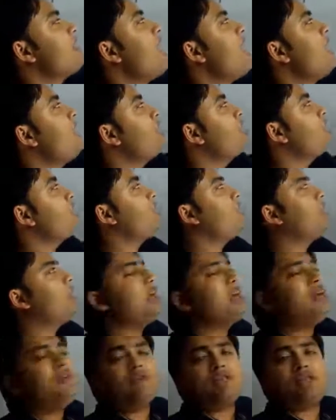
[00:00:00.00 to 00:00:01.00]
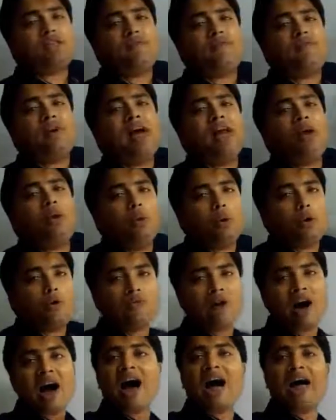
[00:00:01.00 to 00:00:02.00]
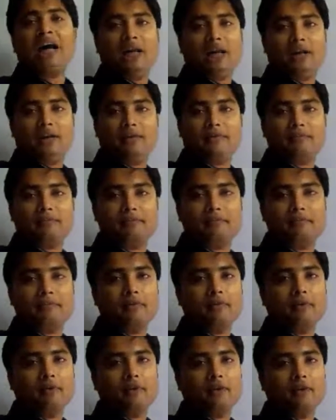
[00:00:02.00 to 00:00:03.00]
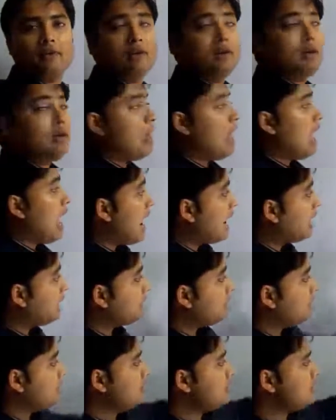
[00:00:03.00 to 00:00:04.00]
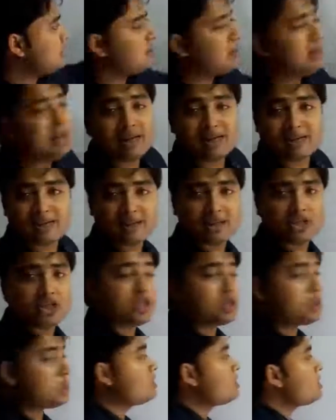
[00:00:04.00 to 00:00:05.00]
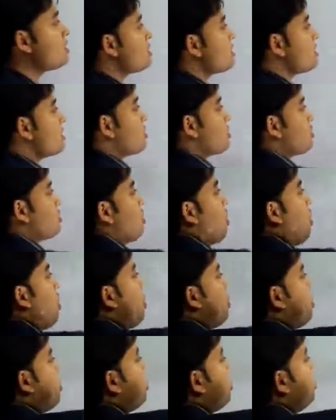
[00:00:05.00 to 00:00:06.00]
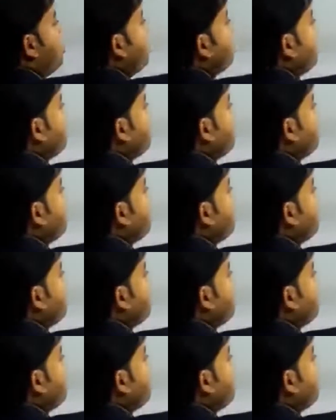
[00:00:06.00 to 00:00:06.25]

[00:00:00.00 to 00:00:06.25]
Ig will give us the value of I. And this resistance is called